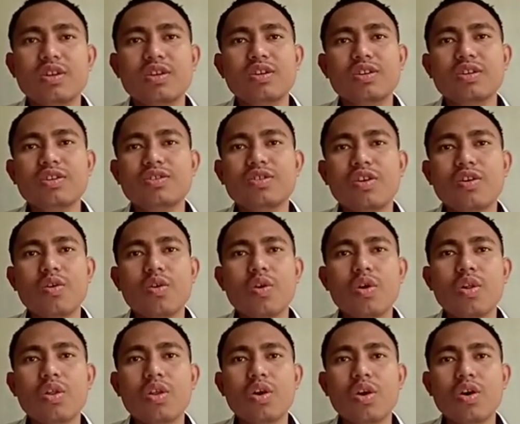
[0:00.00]
These are
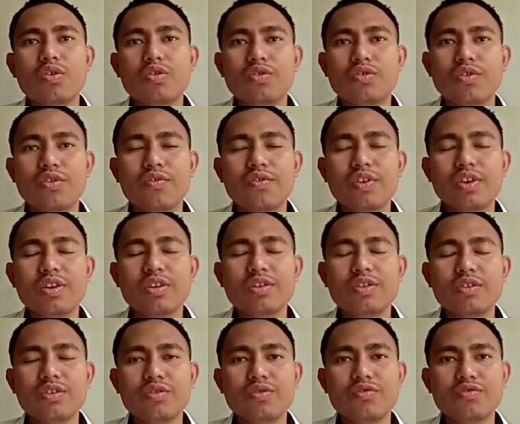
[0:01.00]
called
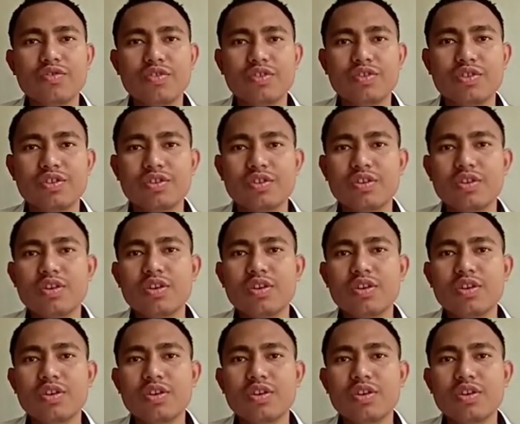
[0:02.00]
autotrophic nutrition.